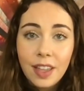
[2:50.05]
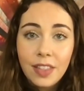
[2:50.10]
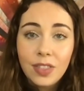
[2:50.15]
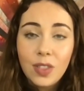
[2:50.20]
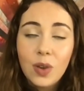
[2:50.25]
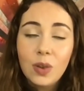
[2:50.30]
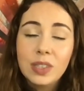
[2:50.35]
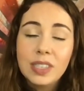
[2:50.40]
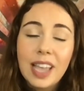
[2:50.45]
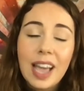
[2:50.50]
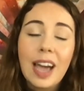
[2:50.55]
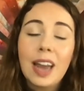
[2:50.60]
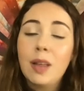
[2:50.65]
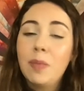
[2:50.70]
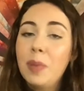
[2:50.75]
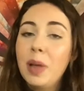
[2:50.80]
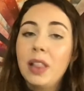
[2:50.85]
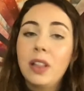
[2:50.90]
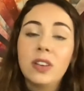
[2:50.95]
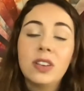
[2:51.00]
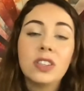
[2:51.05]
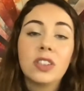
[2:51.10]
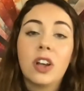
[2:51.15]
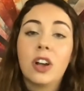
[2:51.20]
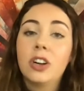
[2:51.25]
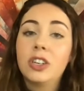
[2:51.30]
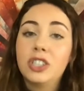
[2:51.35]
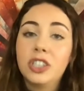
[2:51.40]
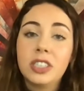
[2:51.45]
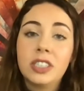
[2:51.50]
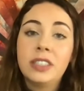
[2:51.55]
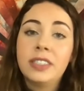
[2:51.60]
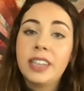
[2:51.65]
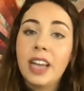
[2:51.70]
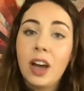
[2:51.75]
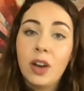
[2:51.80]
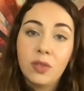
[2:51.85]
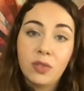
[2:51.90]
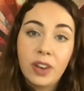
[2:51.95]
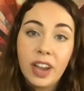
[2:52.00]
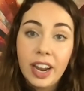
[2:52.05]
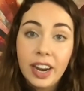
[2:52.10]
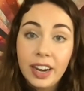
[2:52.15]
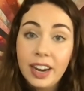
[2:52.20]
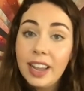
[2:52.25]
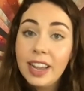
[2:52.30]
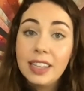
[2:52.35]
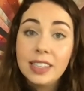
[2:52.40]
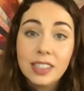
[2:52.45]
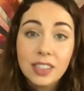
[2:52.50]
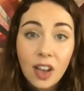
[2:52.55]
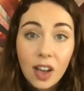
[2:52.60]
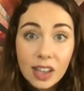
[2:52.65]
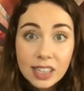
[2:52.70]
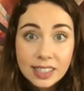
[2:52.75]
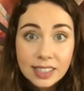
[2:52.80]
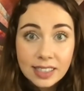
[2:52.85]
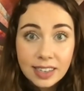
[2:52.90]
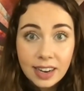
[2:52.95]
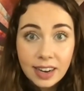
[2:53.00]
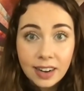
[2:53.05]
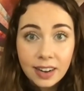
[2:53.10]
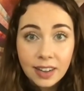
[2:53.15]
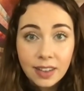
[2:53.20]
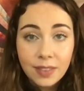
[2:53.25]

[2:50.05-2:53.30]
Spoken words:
those caterpillars are just downright exhausted.